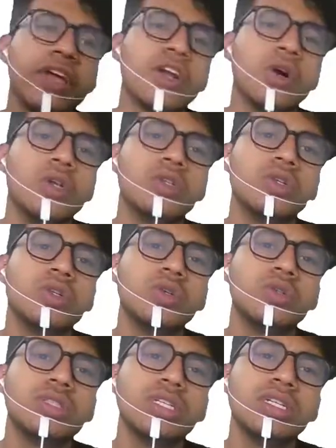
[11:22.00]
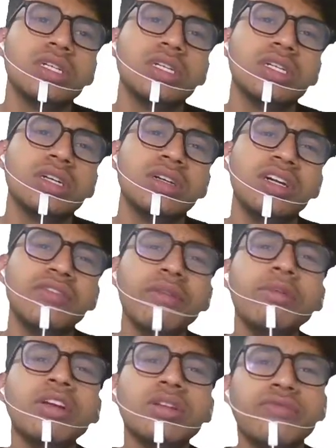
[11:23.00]
we can also using it
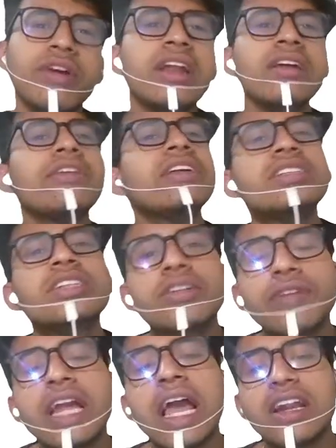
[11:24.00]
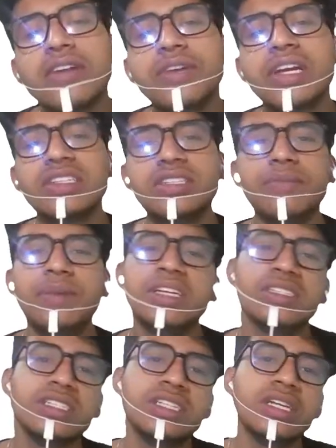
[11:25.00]
will be whenever it's given error we can
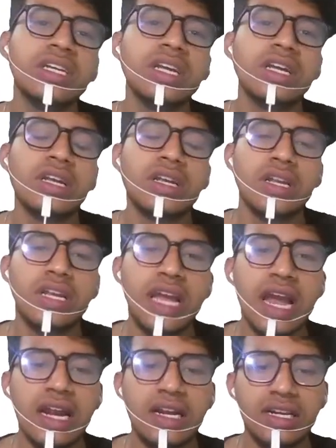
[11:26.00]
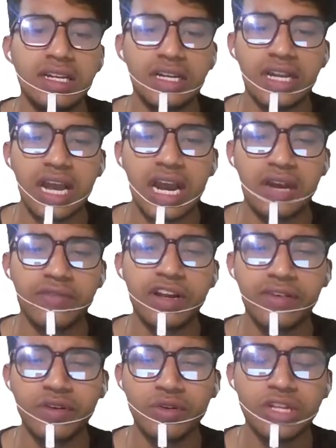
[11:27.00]
simply easily handle it, and
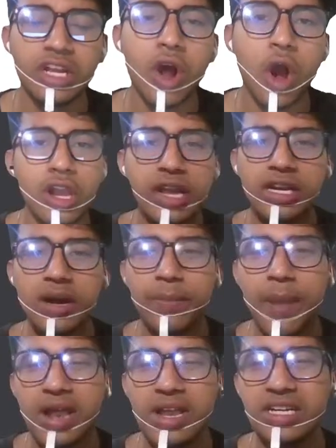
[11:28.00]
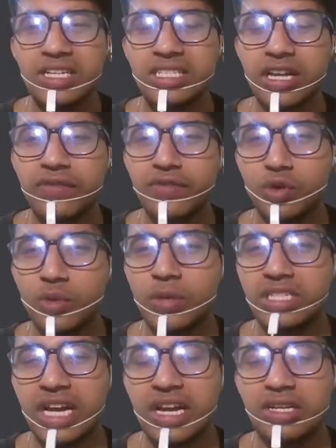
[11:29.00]
whenever use online compiler it gives so
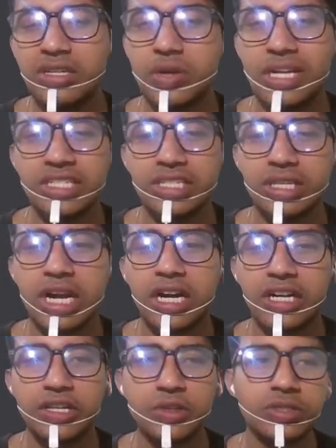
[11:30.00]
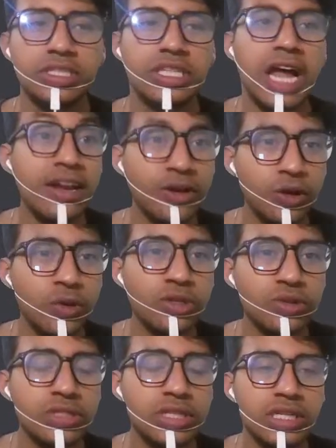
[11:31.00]
much error, so I
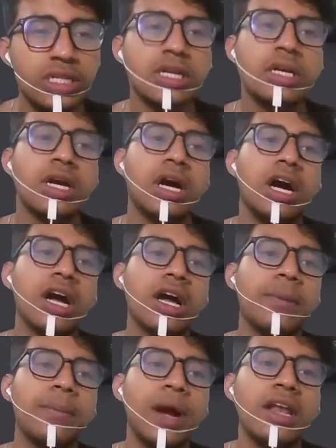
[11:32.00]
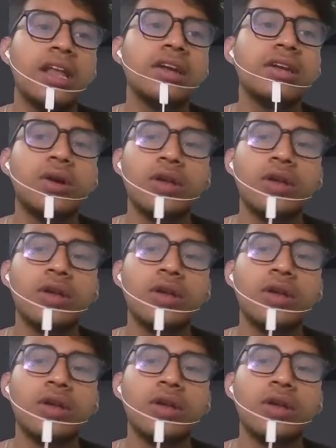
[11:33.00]
don't use it compiler